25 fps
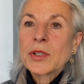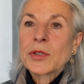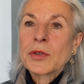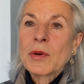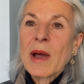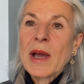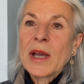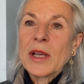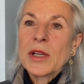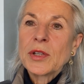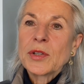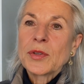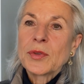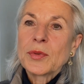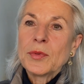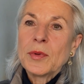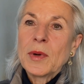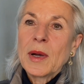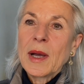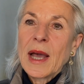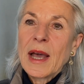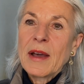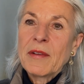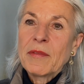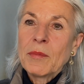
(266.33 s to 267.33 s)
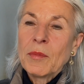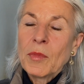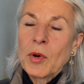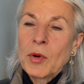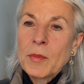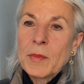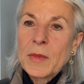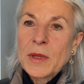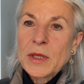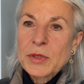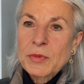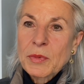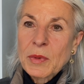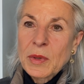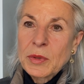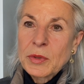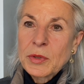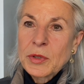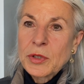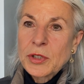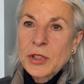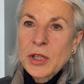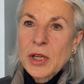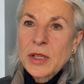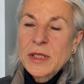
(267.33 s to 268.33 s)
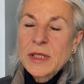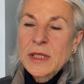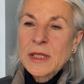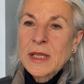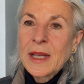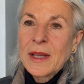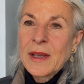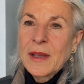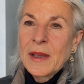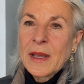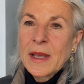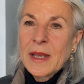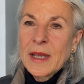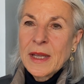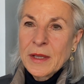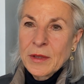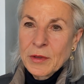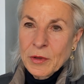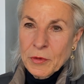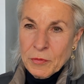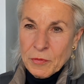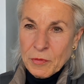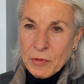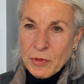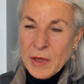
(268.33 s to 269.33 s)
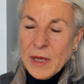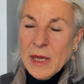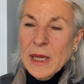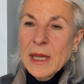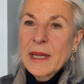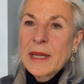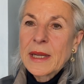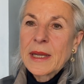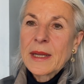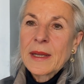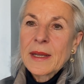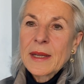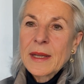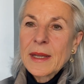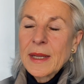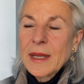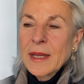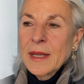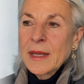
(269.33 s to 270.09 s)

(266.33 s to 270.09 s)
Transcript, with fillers: Try to have moments where you're just in the feeling,